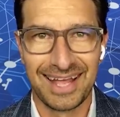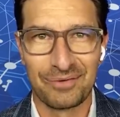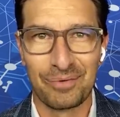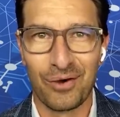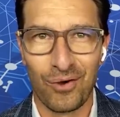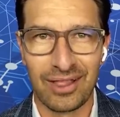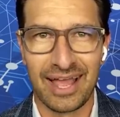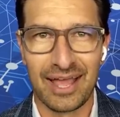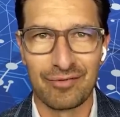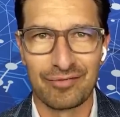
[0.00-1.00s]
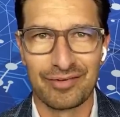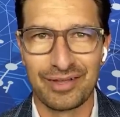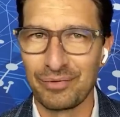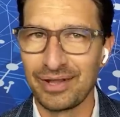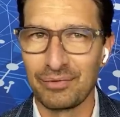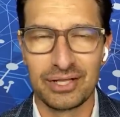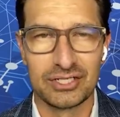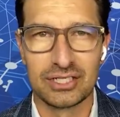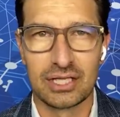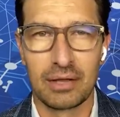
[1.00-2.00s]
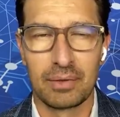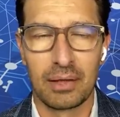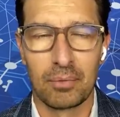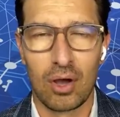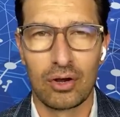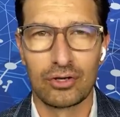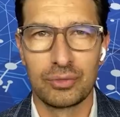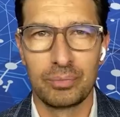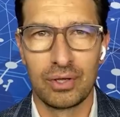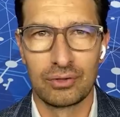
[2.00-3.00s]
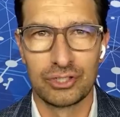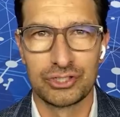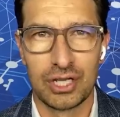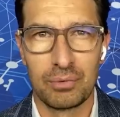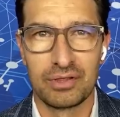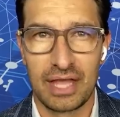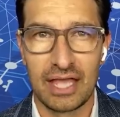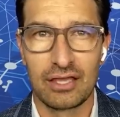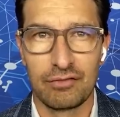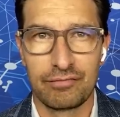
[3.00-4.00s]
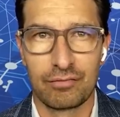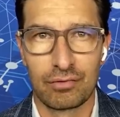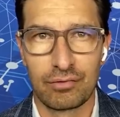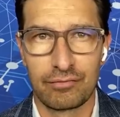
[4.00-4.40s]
that. Oh, we all have. we, we just, I'm, I'm honored to be on the show, and thank you for,